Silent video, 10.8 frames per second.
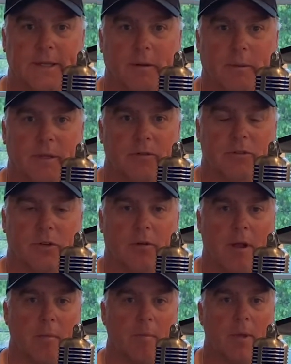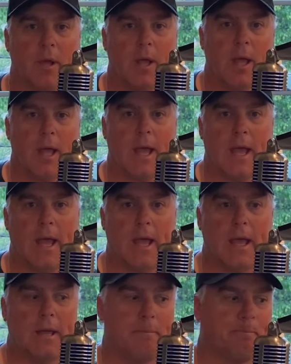and on my Instagram,
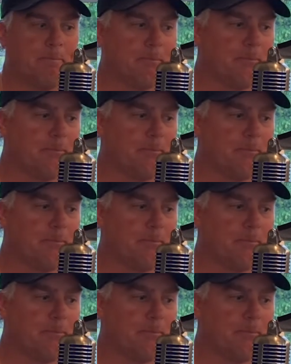a,